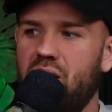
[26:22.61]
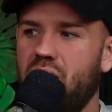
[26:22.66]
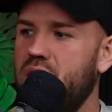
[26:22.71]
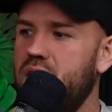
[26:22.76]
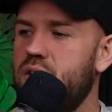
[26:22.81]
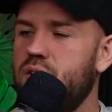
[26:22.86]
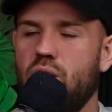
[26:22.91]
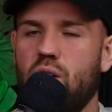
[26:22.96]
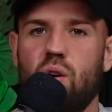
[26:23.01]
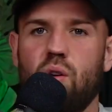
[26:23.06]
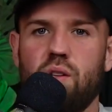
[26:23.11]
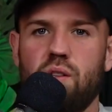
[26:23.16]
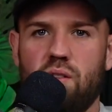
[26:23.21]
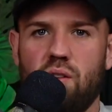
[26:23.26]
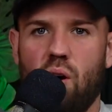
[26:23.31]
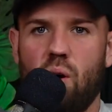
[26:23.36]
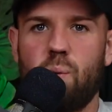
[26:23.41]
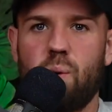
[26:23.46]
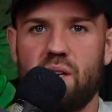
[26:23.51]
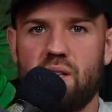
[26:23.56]
These are all the
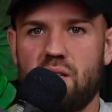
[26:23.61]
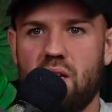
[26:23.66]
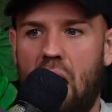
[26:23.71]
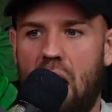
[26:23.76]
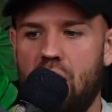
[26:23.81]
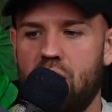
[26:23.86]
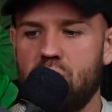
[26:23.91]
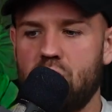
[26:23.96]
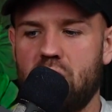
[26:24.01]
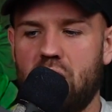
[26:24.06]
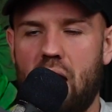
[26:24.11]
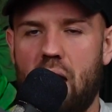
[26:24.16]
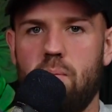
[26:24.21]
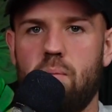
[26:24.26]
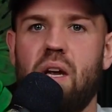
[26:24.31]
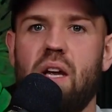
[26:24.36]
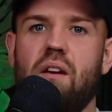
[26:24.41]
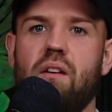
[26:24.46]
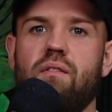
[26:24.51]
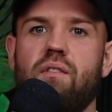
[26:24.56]
topics that I just kept
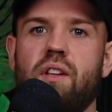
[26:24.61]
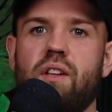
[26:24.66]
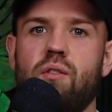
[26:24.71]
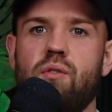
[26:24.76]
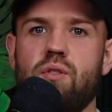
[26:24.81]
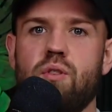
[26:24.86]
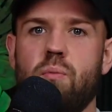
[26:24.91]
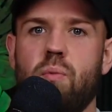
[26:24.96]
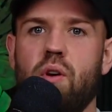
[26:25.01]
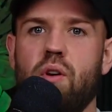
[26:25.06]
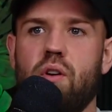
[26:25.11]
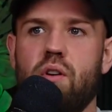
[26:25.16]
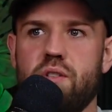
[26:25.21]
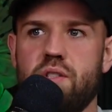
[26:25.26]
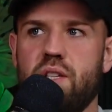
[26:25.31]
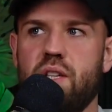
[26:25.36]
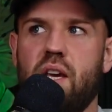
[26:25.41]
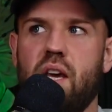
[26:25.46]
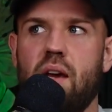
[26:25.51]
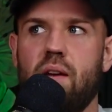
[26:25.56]
making videos about
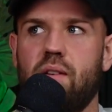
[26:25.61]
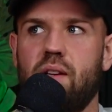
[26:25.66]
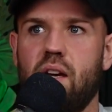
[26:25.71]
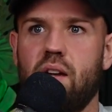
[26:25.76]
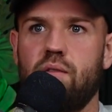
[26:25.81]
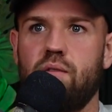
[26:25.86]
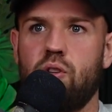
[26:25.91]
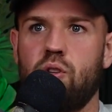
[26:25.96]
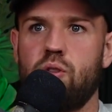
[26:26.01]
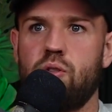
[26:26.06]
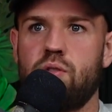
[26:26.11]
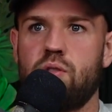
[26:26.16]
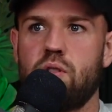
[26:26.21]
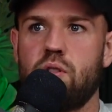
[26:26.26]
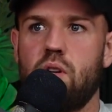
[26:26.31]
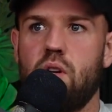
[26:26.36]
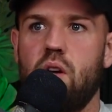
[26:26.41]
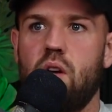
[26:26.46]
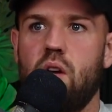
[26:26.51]
because they kept getting views.